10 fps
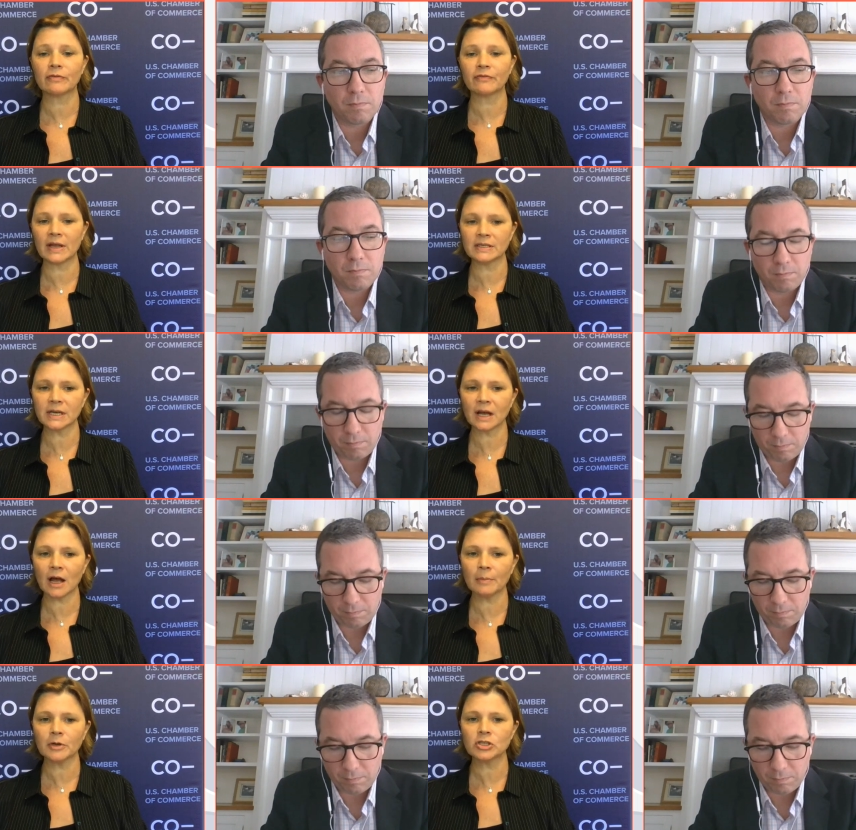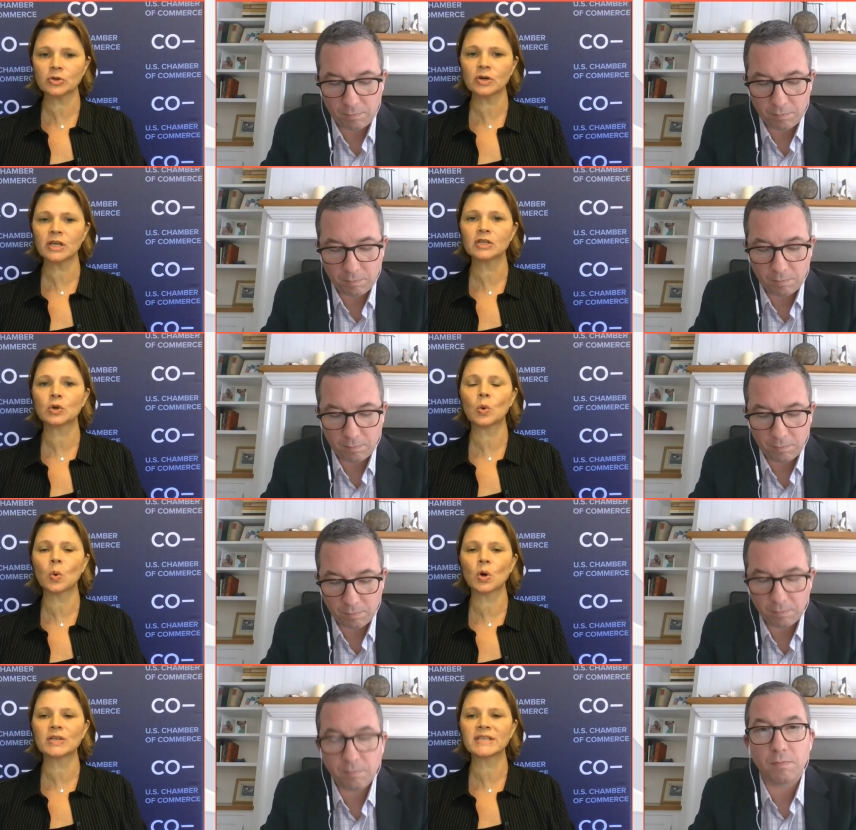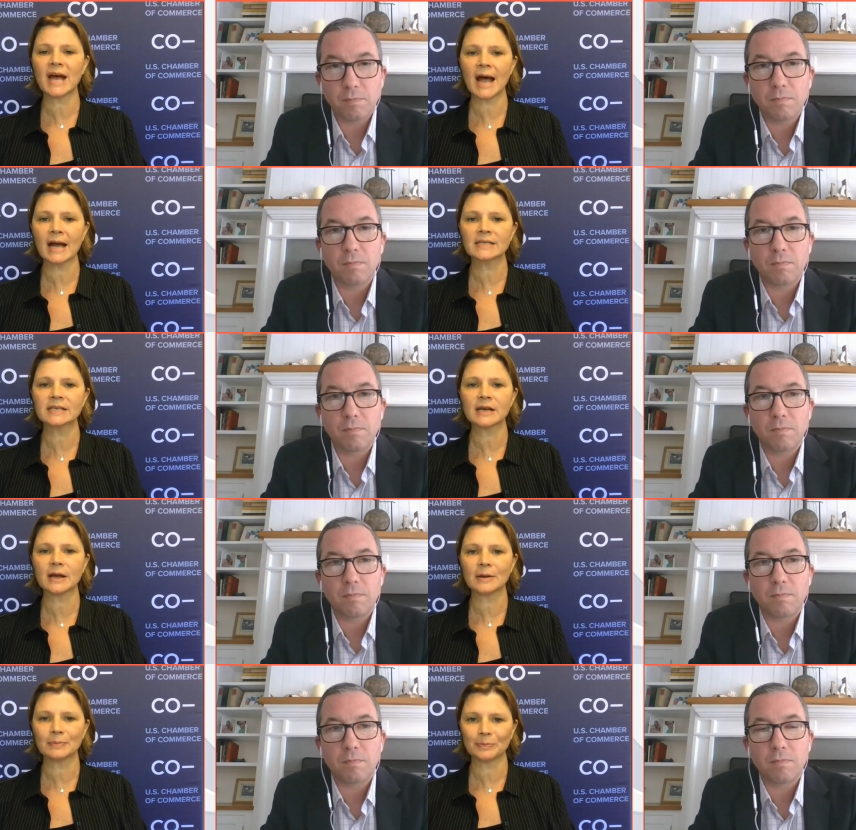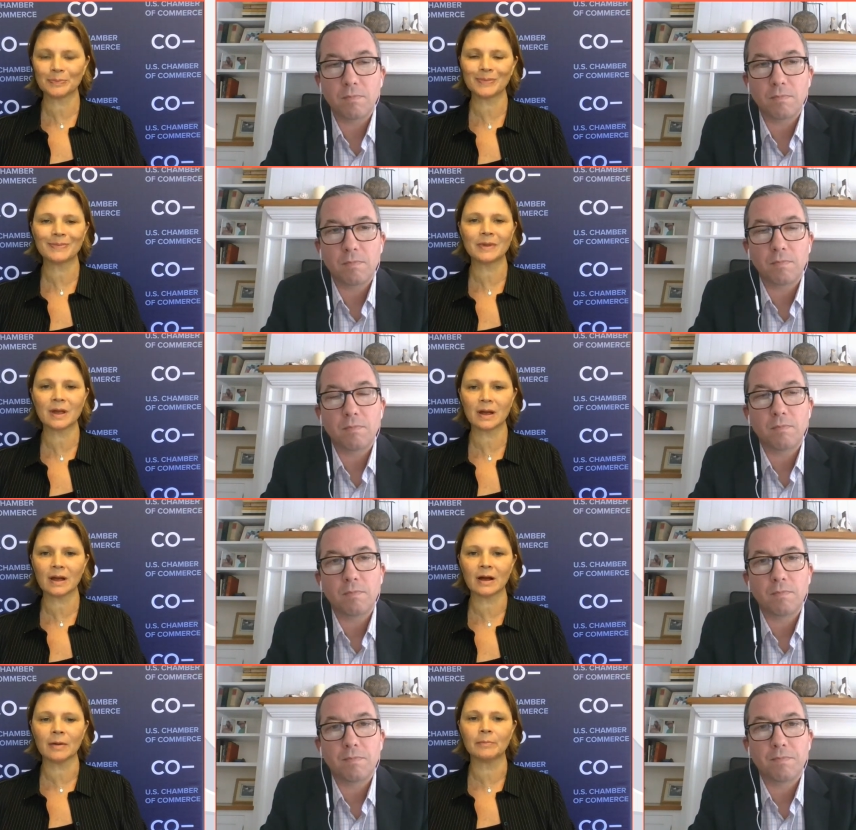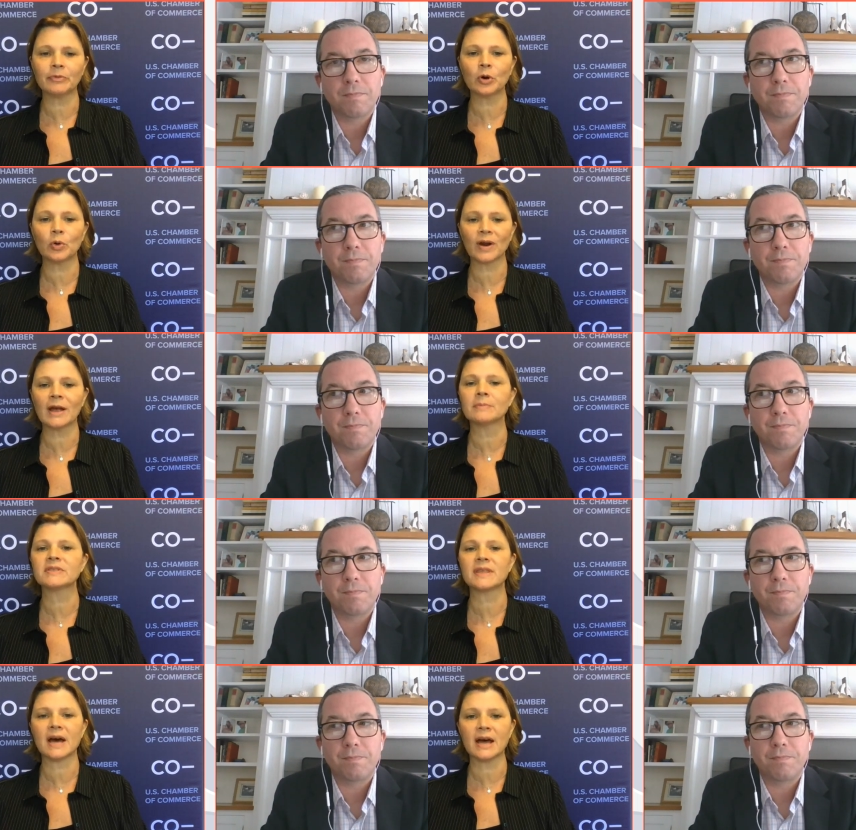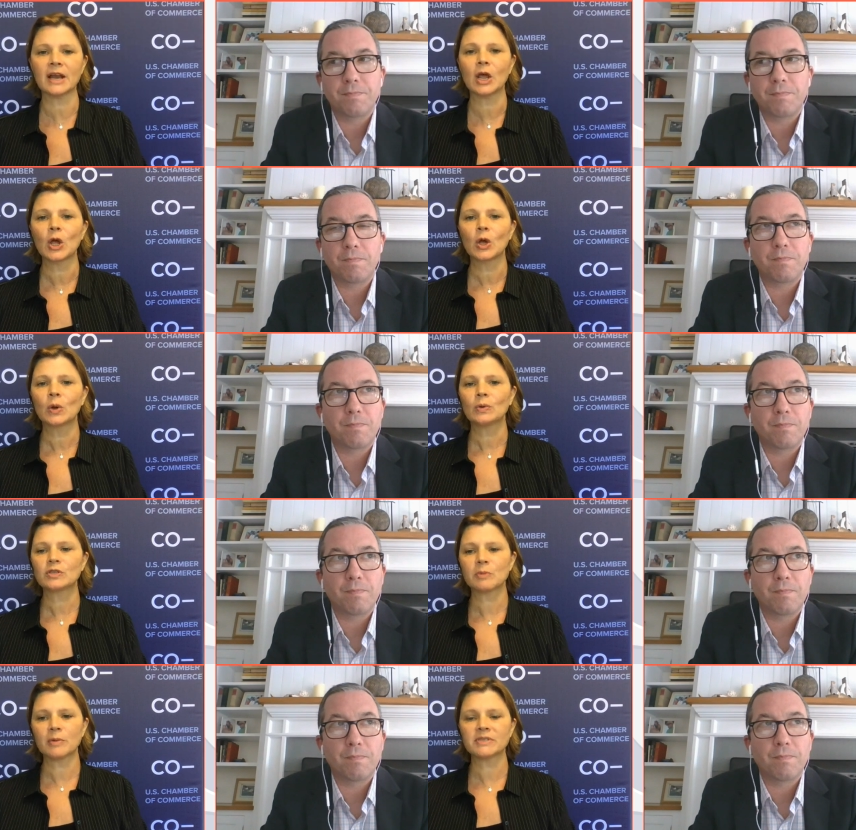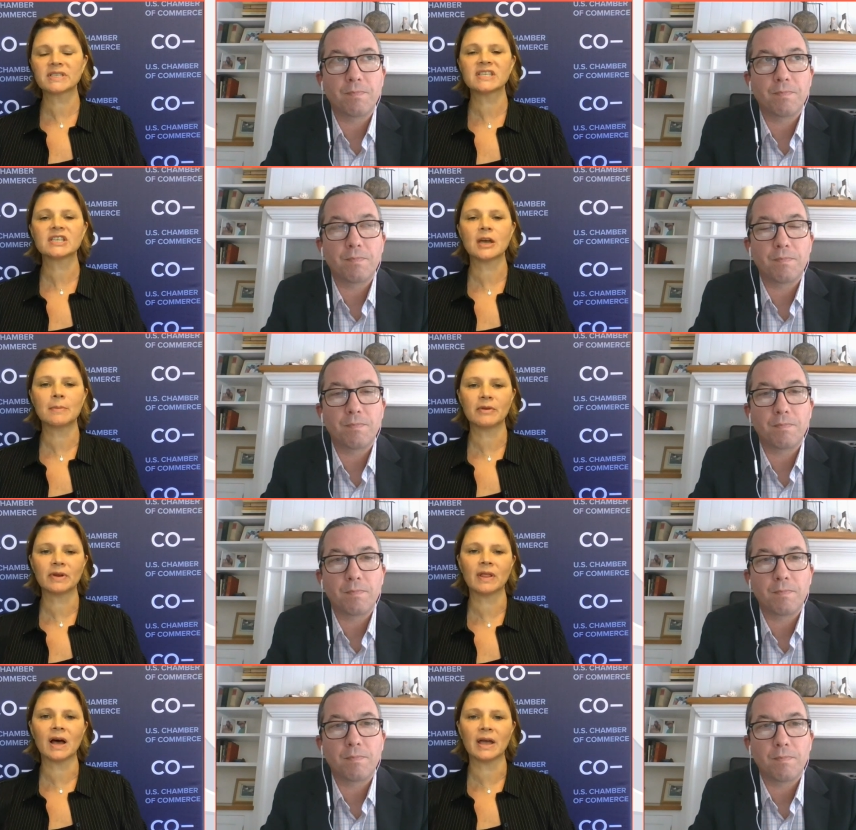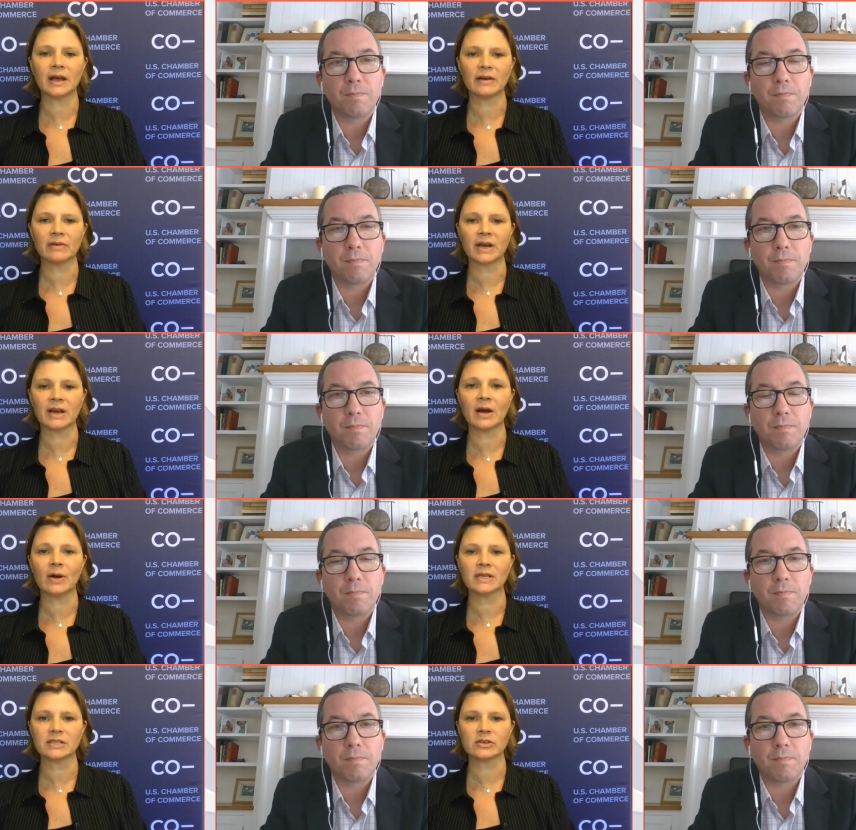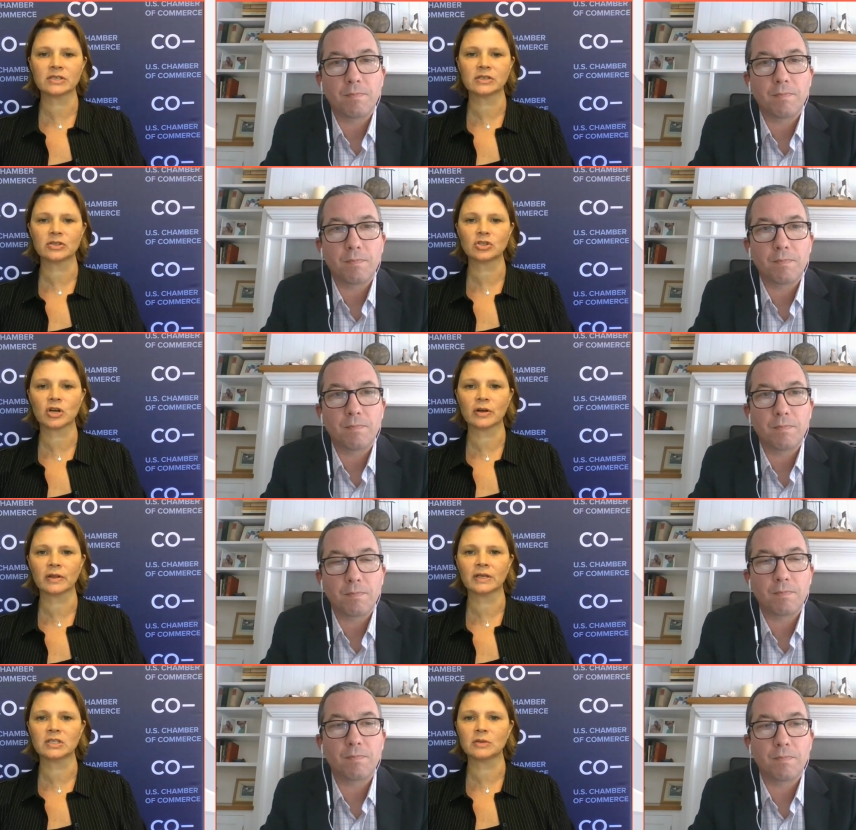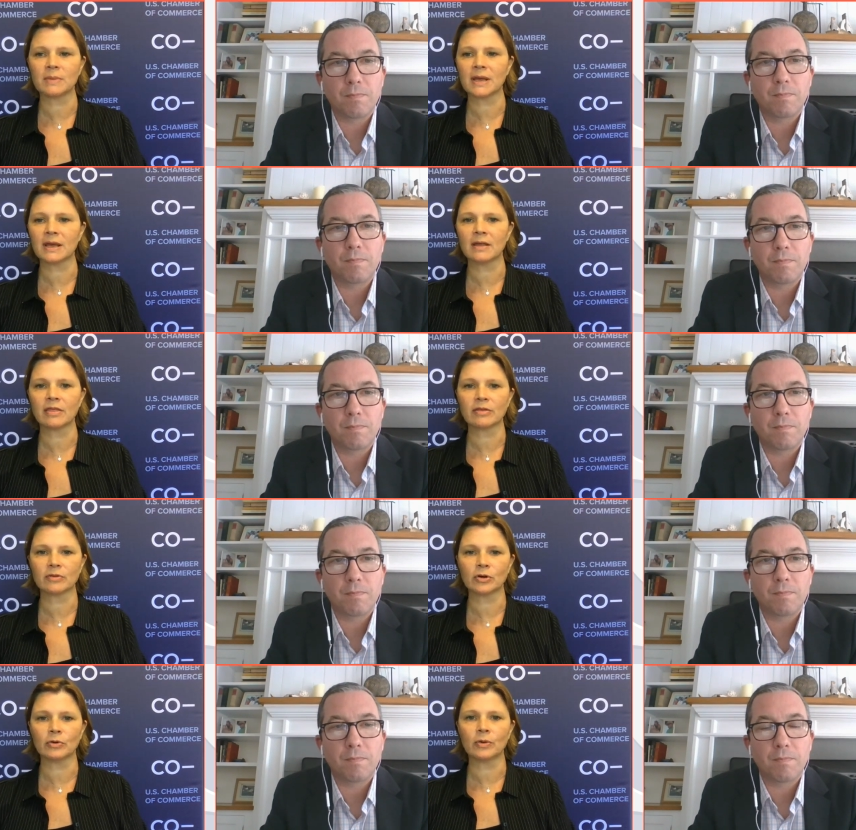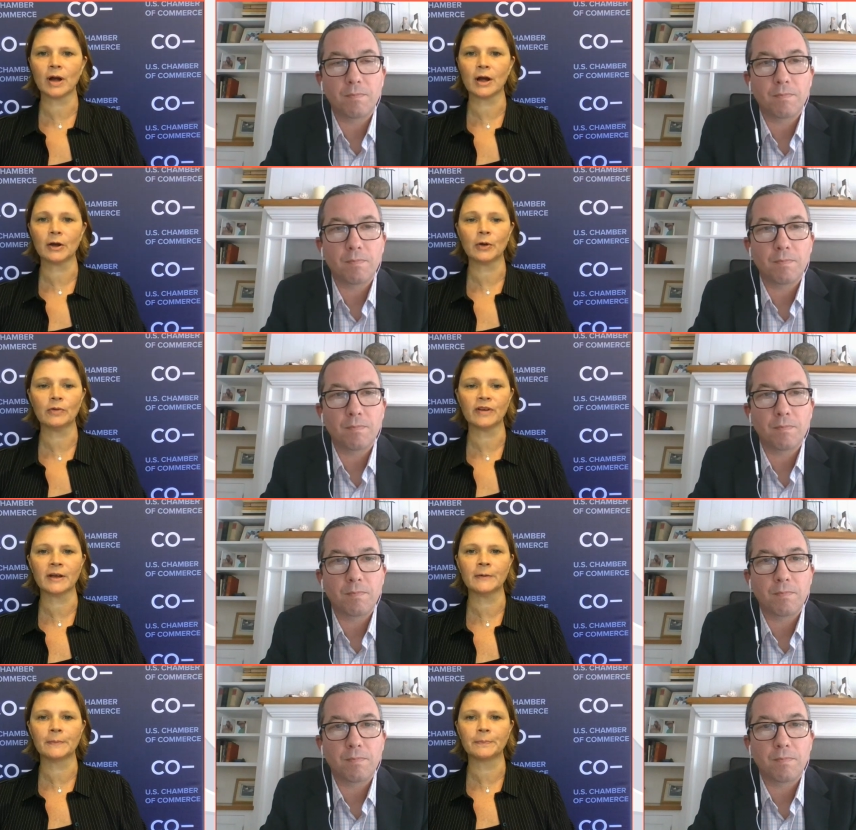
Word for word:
Speaker 1: funding opportunities or tax um, programs that small businesses can be relying on right now as they're still struggling to make it through uh, COVID.